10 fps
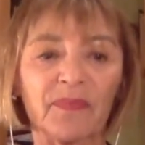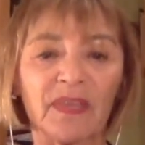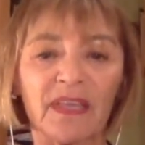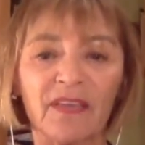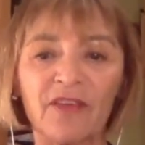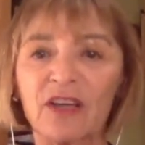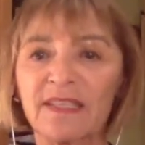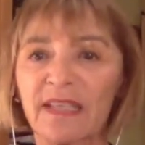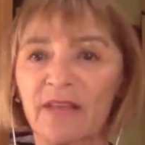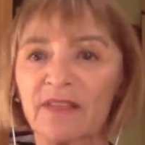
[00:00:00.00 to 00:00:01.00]
giving
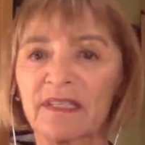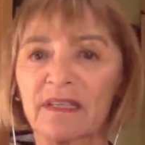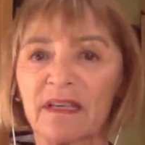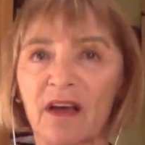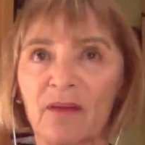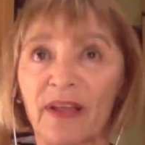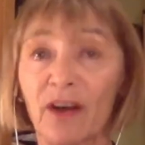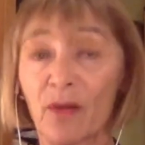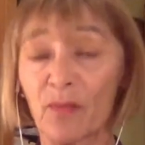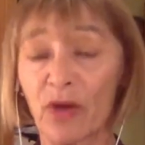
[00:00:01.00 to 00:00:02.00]
ourselves our in
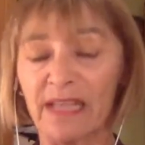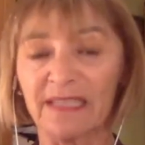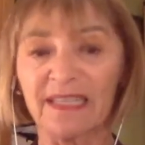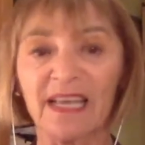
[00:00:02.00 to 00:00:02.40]
our brains